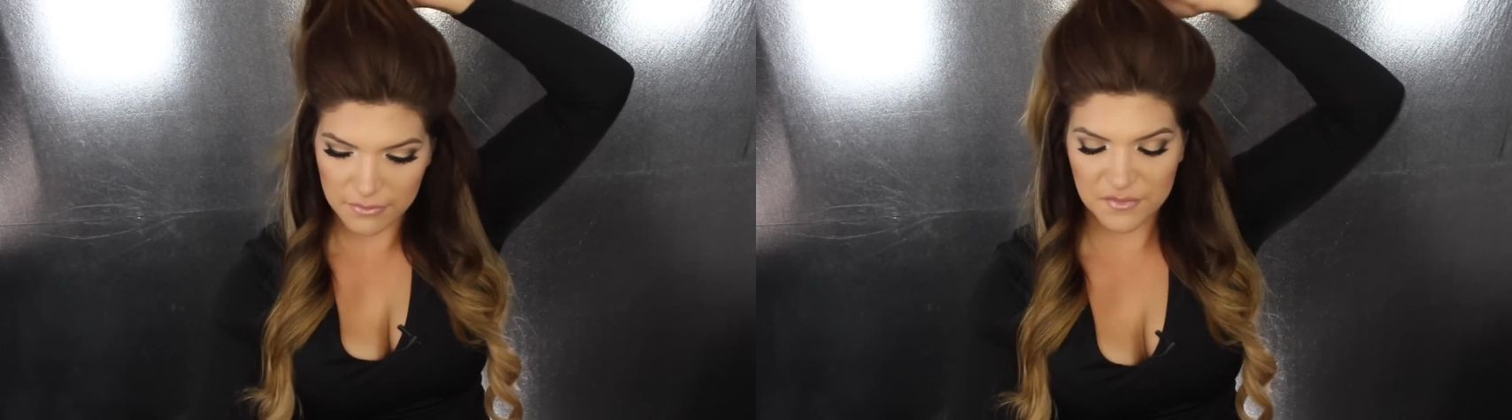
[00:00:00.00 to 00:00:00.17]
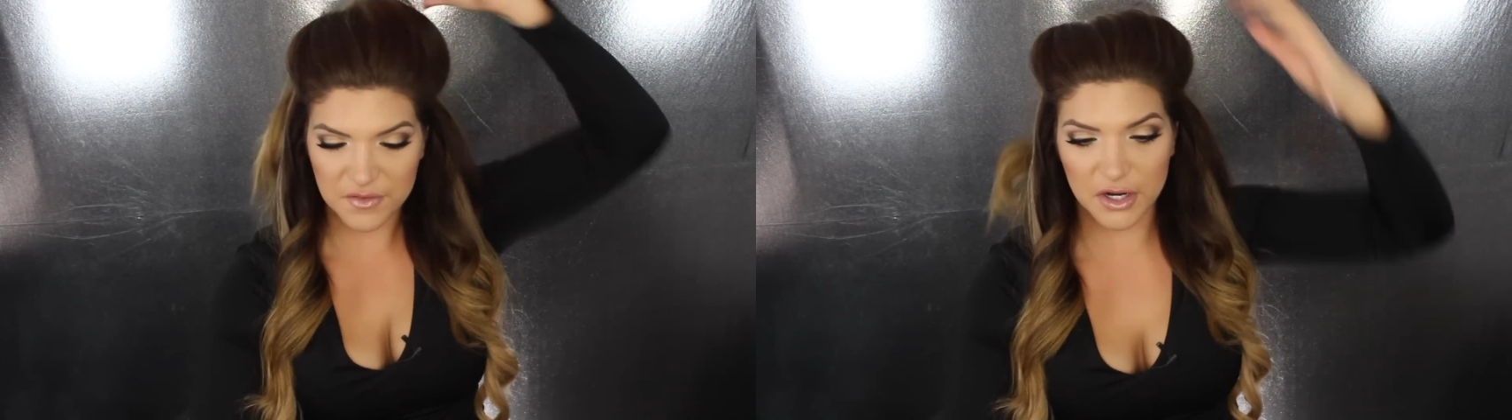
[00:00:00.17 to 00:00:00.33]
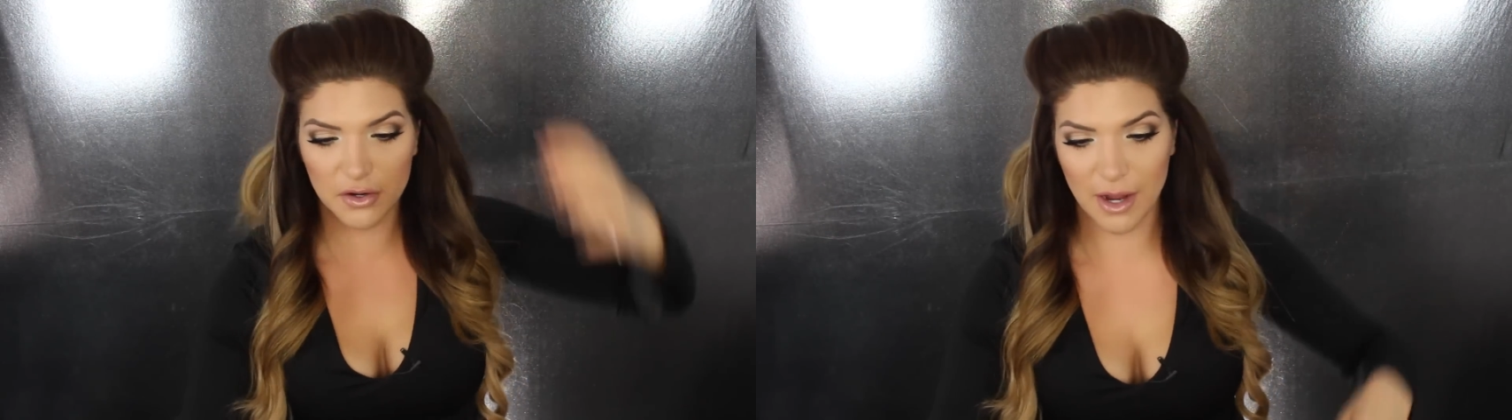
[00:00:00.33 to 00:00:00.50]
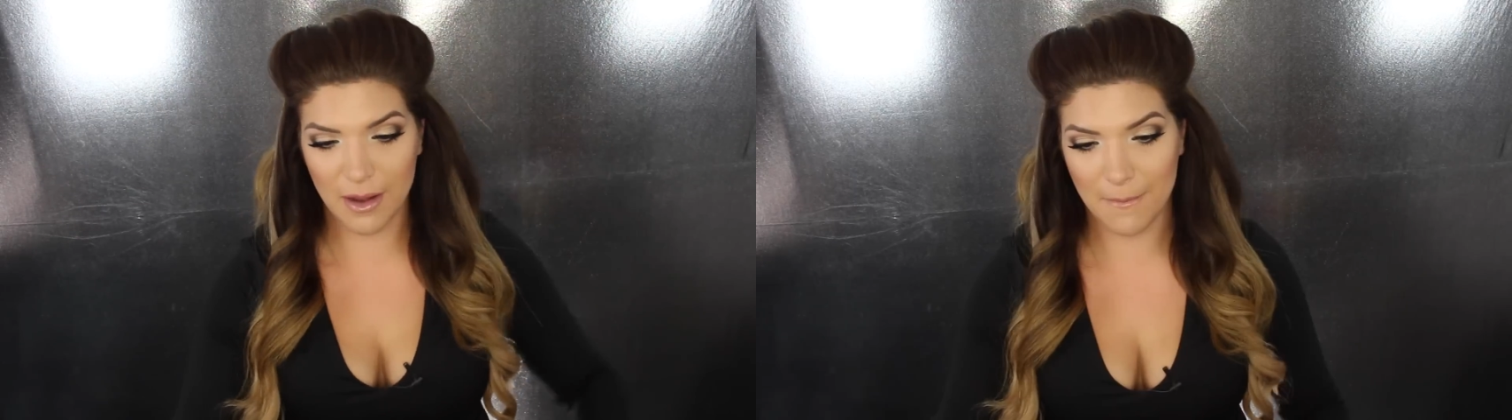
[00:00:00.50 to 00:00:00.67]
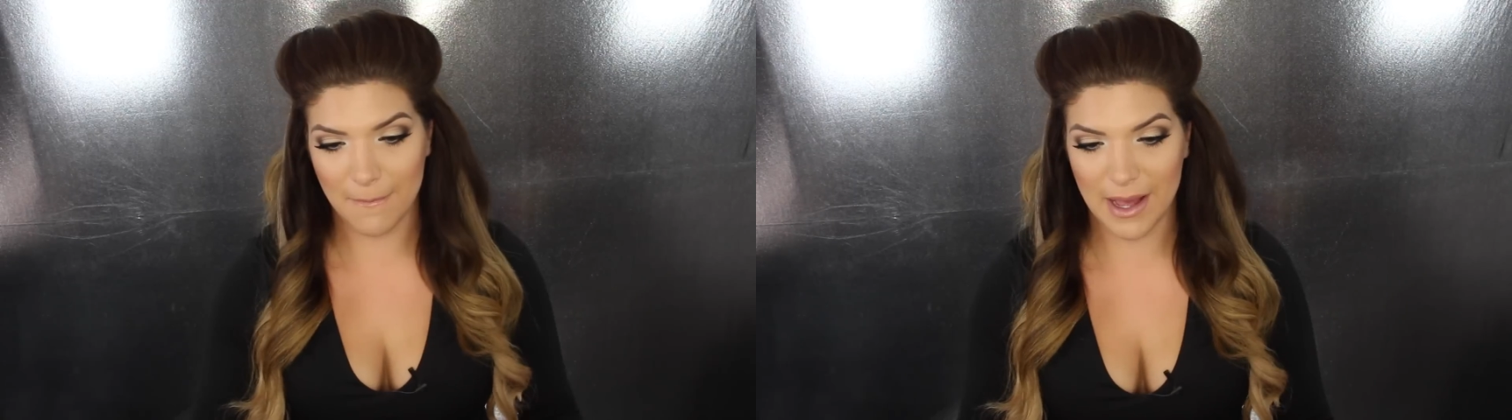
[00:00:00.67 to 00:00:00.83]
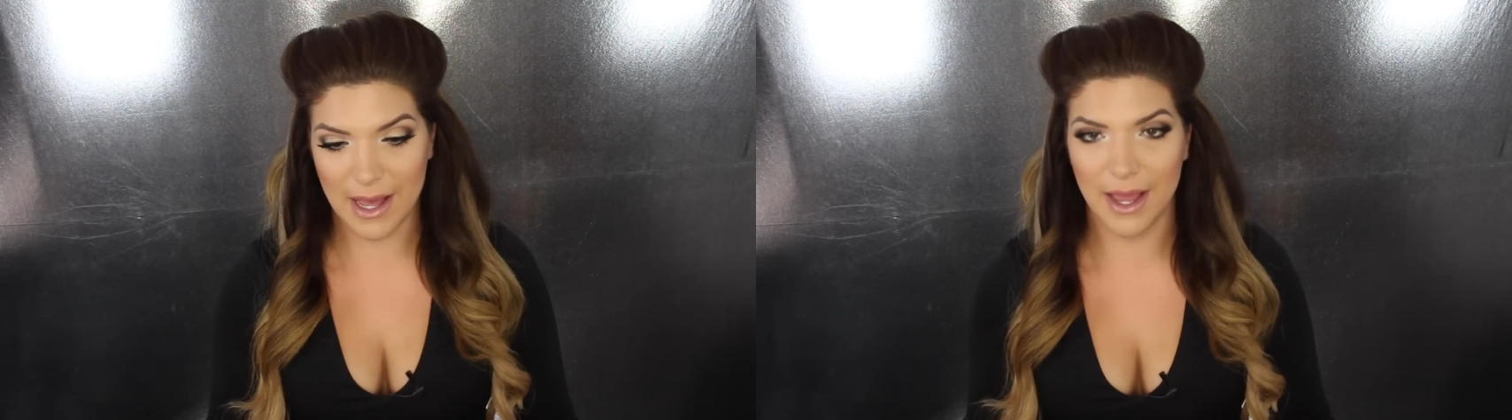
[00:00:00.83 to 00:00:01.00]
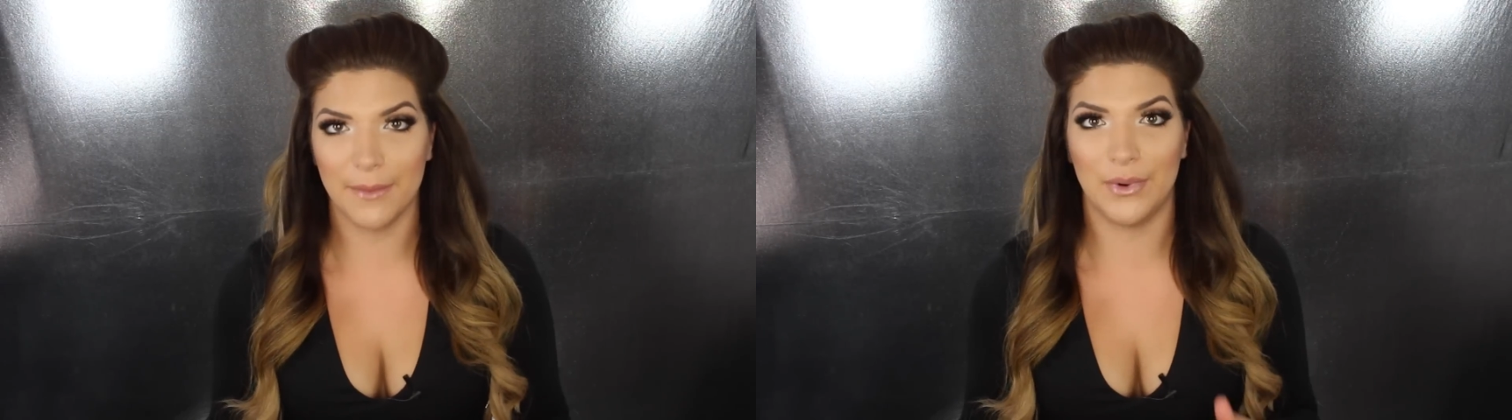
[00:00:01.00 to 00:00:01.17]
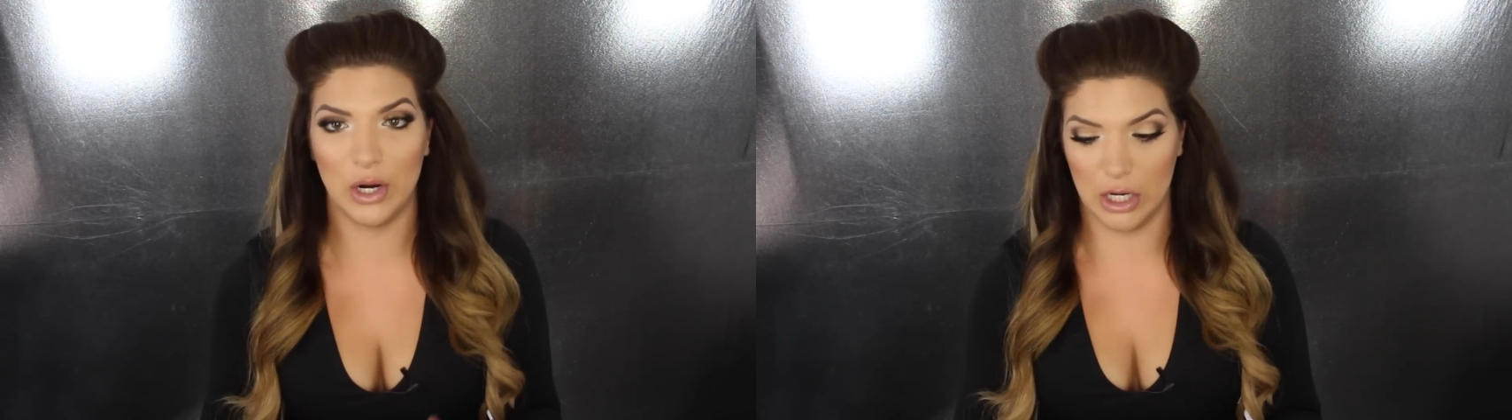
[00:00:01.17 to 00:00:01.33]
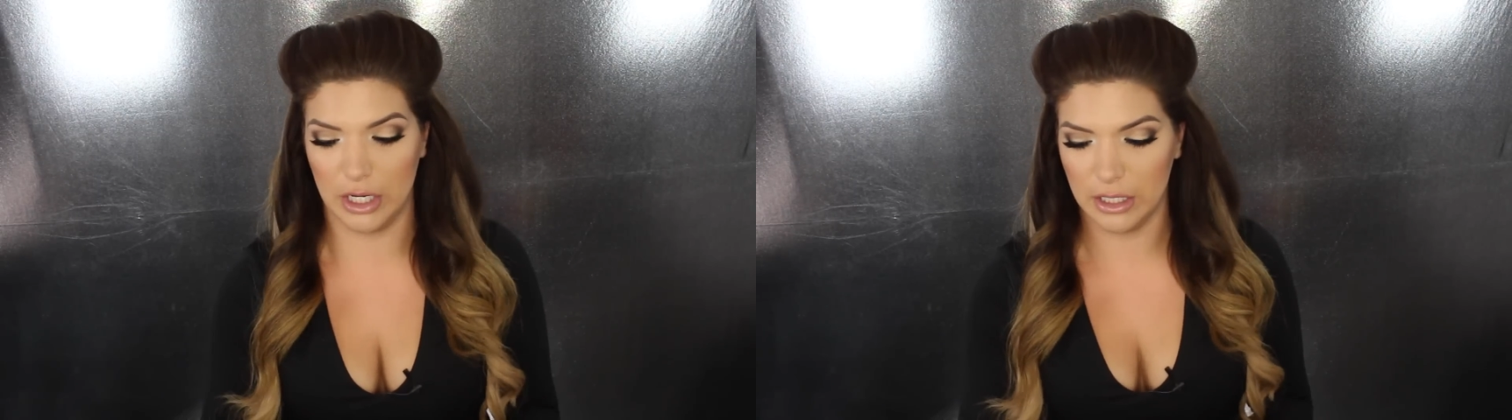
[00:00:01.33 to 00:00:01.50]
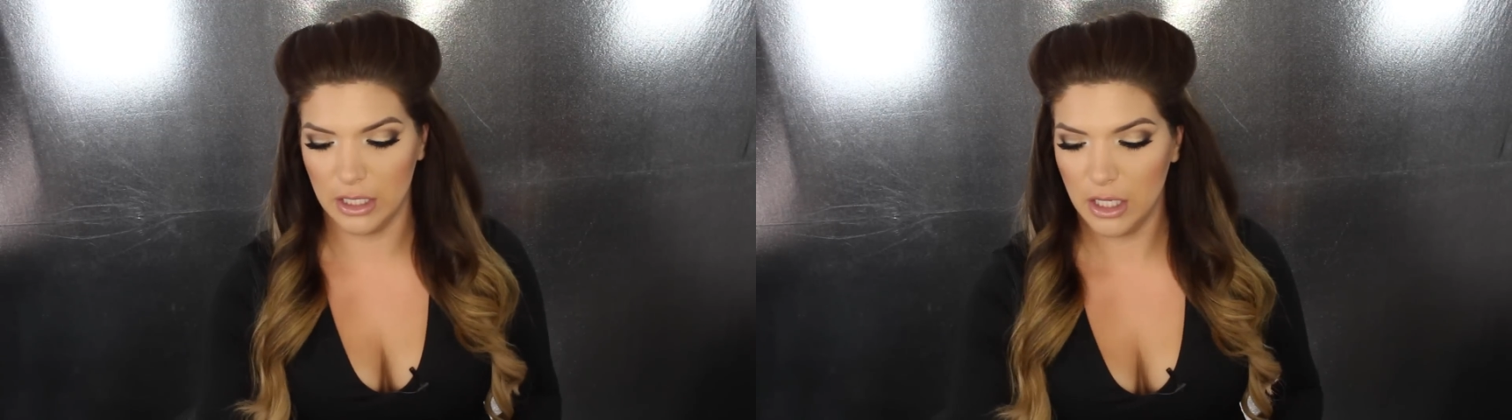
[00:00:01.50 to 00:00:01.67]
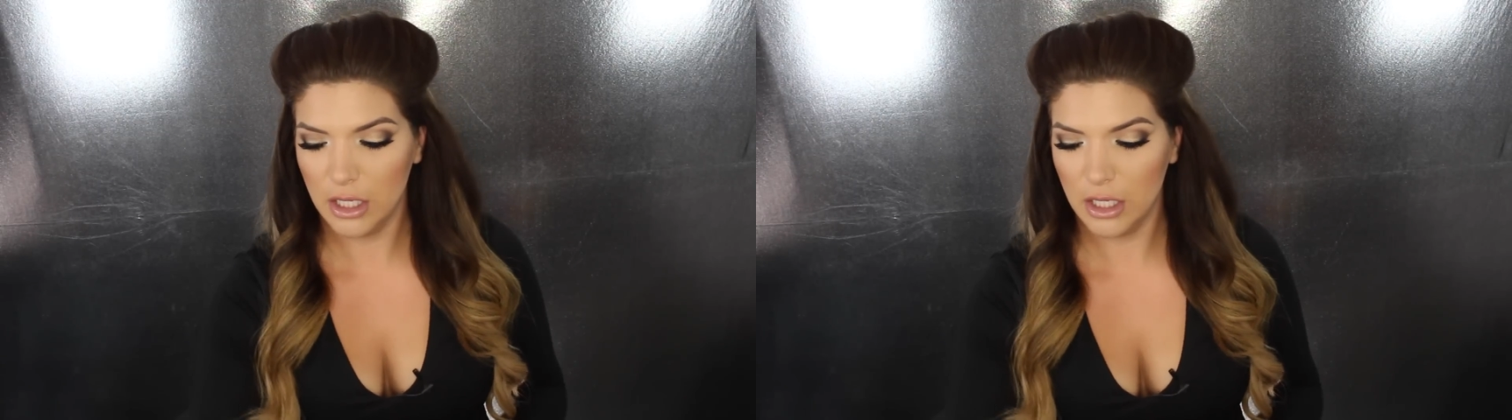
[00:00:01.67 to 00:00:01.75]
figure out my part.